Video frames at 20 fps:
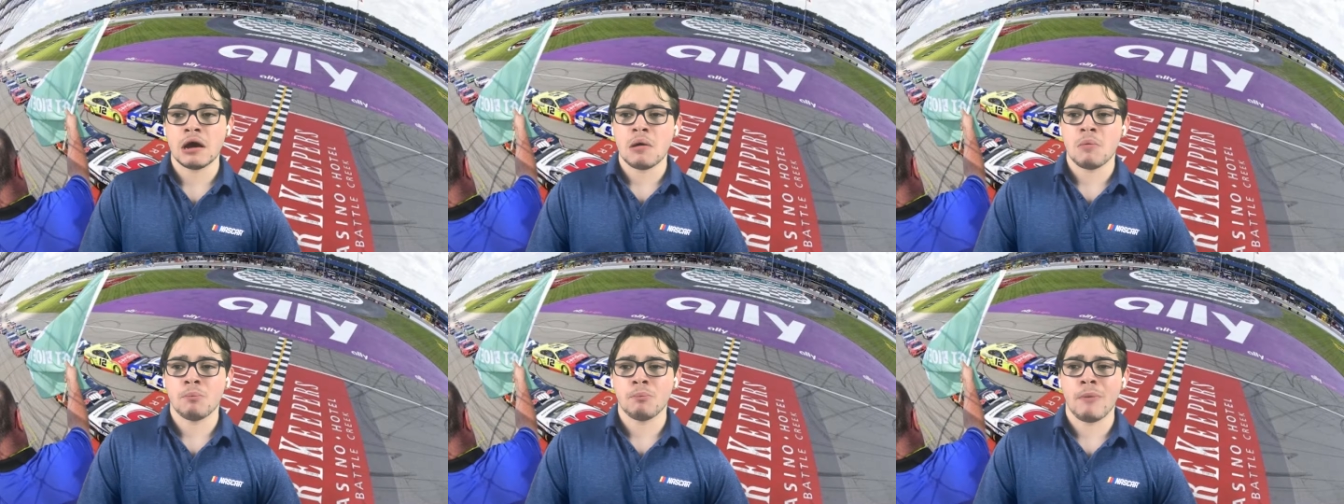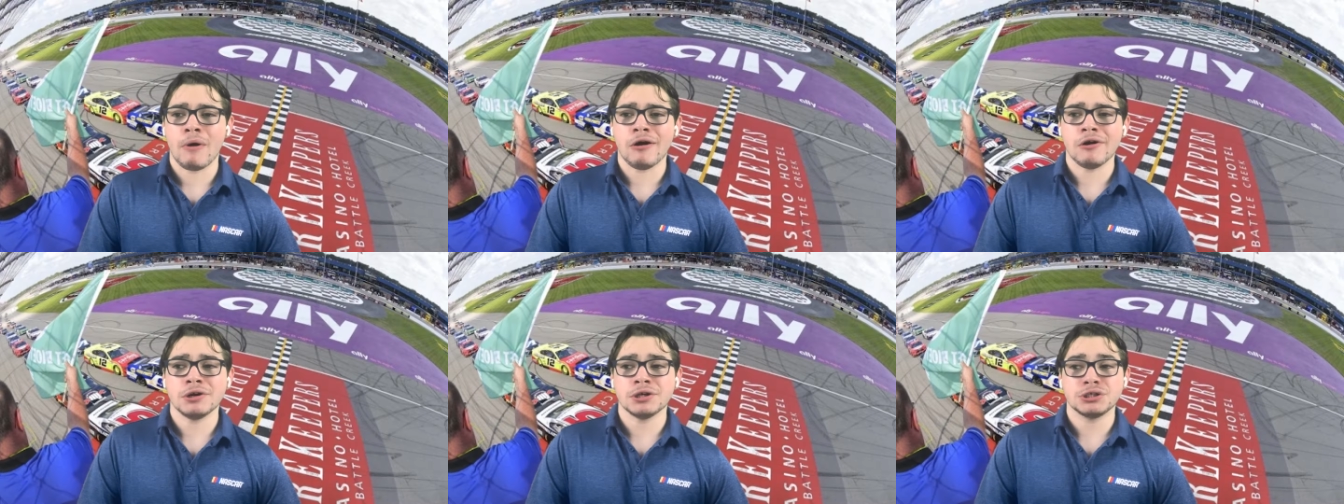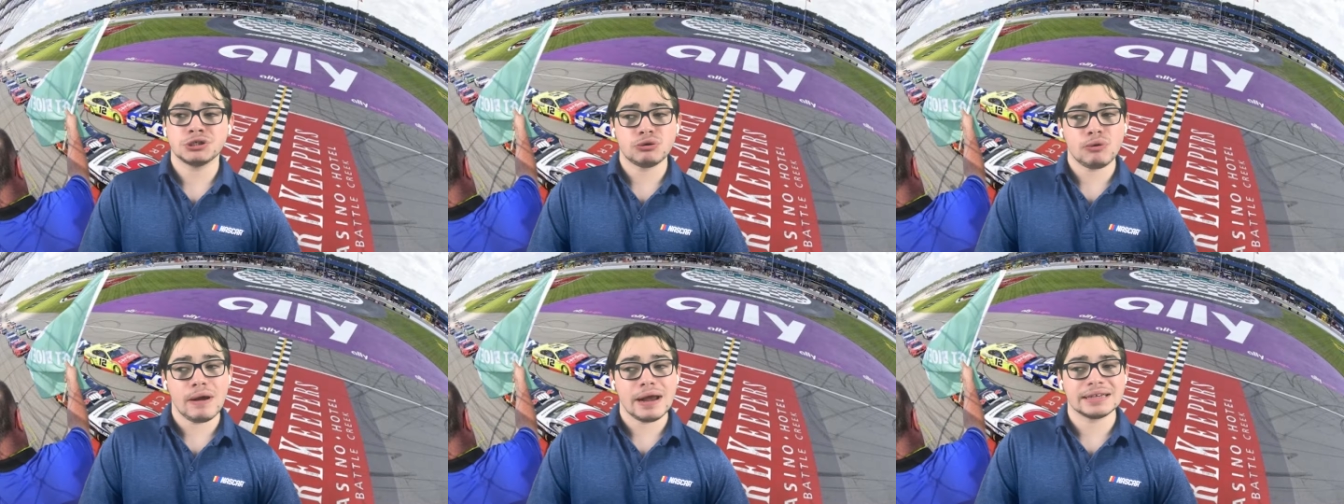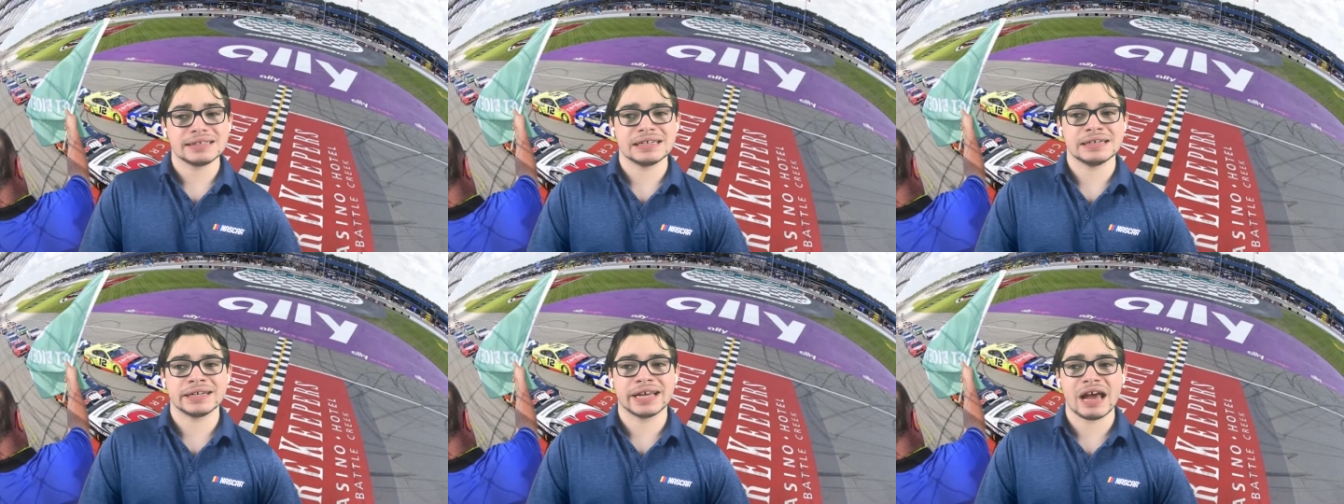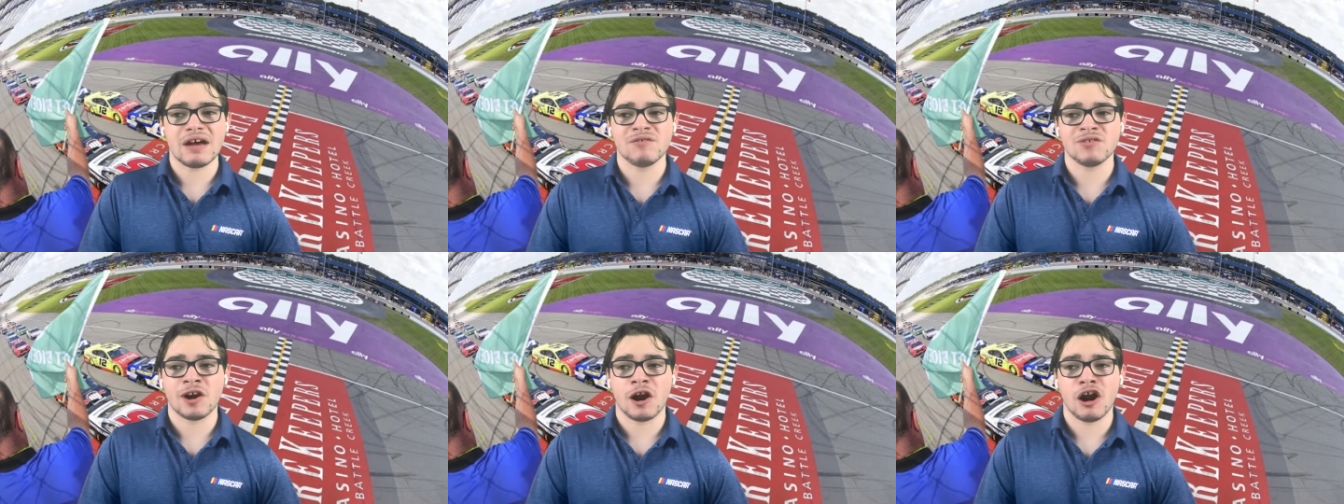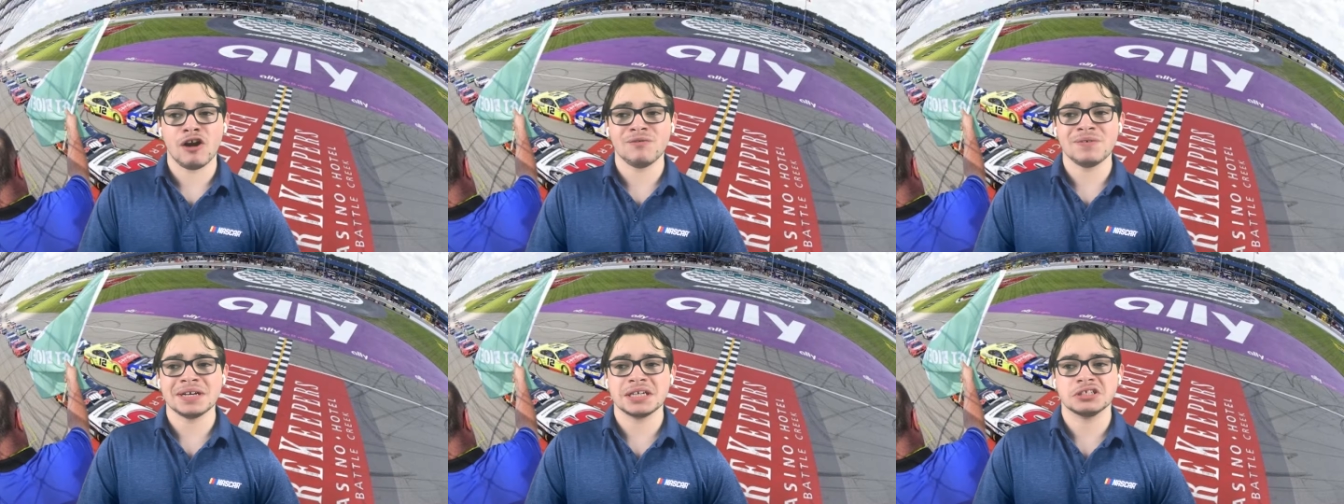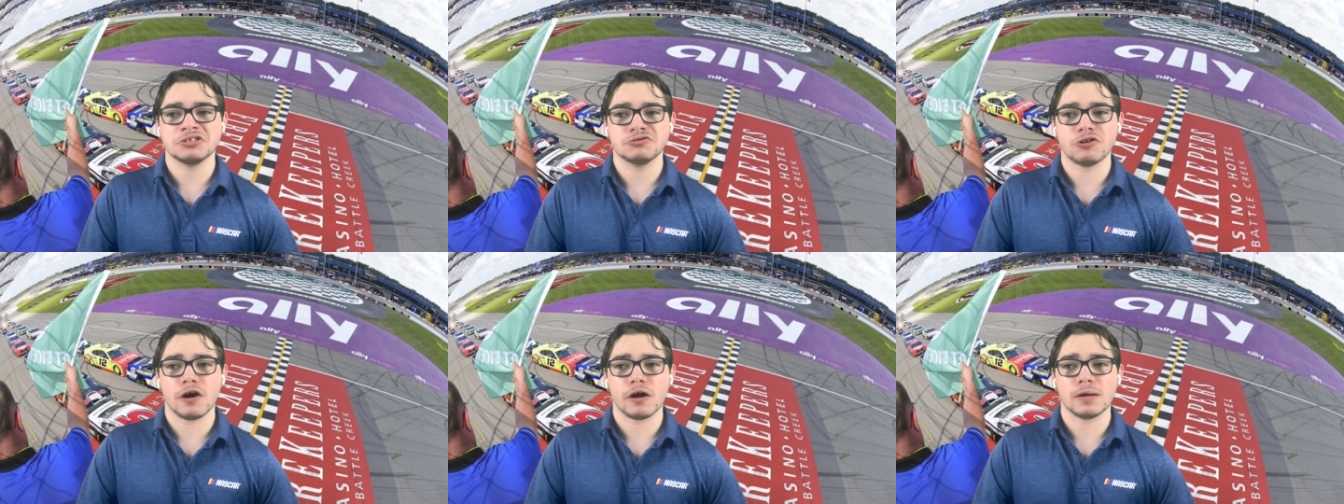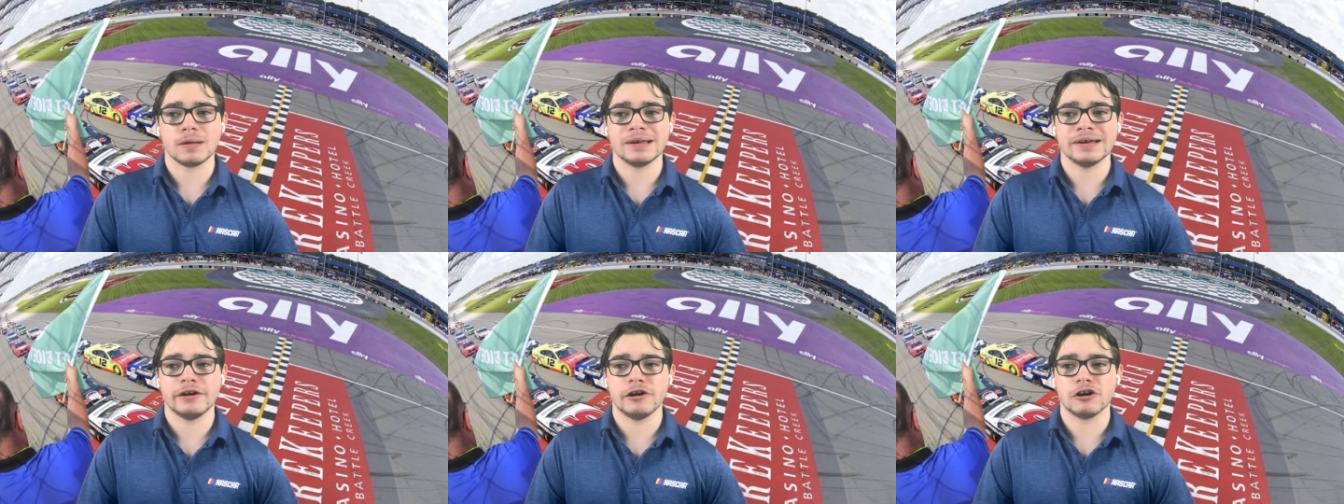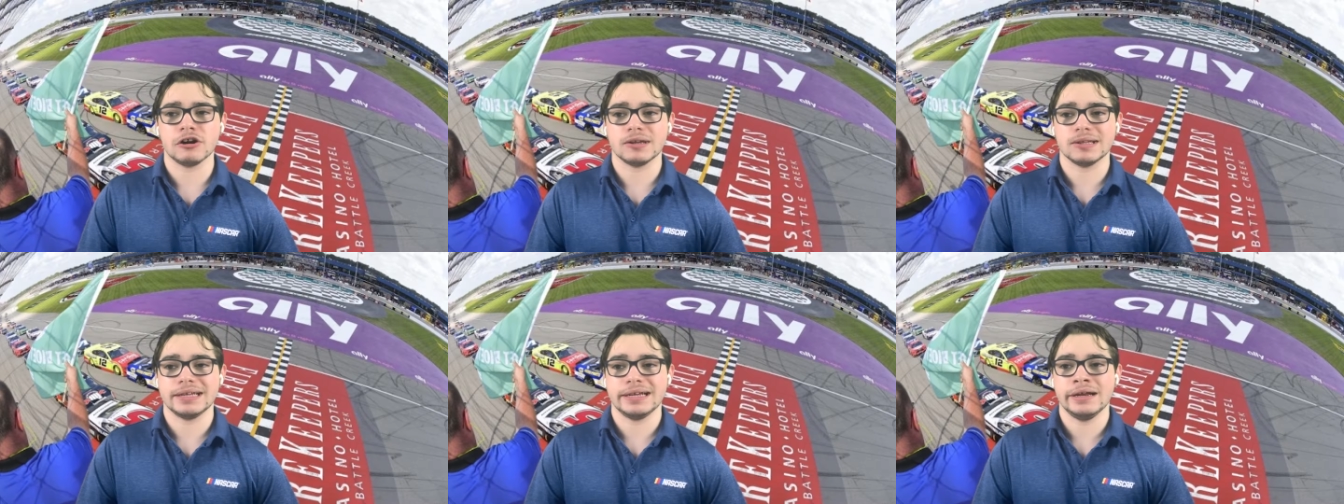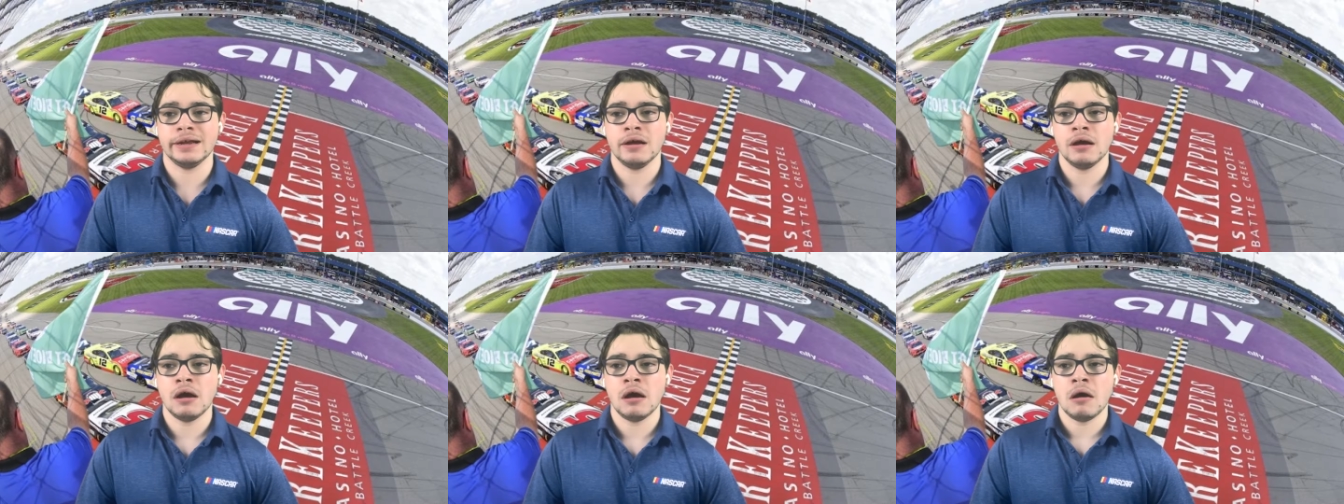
Martin Truex and Kevin Harvick struggling early.